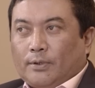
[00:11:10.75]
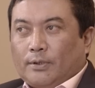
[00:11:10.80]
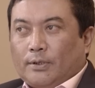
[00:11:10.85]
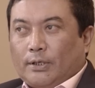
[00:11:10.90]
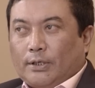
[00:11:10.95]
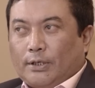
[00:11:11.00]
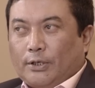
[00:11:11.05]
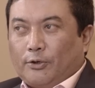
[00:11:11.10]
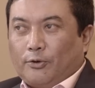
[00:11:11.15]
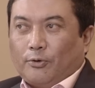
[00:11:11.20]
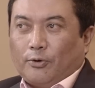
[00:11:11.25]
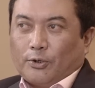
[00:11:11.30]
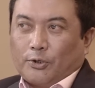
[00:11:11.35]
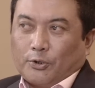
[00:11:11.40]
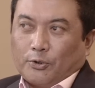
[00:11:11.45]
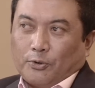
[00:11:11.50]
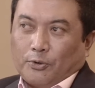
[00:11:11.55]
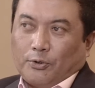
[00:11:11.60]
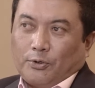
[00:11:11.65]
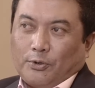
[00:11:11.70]
I think you
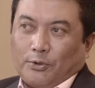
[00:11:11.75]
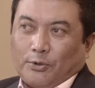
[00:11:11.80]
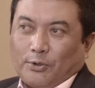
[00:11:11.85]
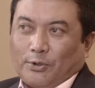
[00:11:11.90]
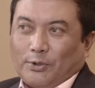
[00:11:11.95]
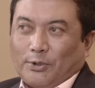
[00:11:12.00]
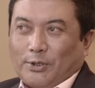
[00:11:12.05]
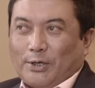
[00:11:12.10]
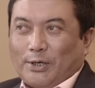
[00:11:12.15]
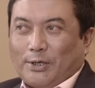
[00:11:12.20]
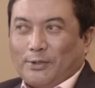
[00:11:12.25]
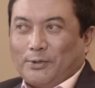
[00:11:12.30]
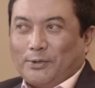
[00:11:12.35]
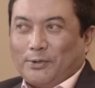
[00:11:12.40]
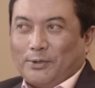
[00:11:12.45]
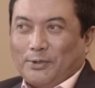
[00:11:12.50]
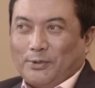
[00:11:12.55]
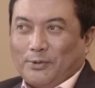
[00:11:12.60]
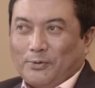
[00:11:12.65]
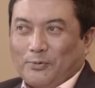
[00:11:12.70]
also
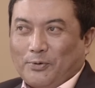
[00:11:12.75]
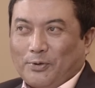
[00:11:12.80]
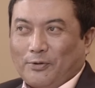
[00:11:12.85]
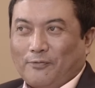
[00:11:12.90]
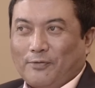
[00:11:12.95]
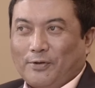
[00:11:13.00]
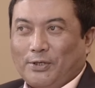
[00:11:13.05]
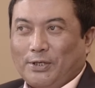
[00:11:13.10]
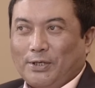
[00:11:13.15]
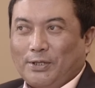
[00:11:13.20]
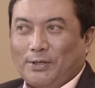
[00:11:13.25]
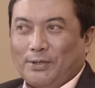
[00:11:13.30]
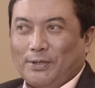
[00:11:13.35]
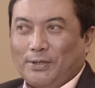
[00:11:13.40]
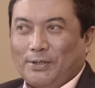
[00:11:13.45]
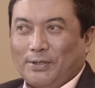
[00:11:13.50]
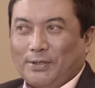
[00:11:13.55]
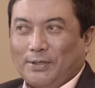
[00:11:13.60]
are one of the seniors,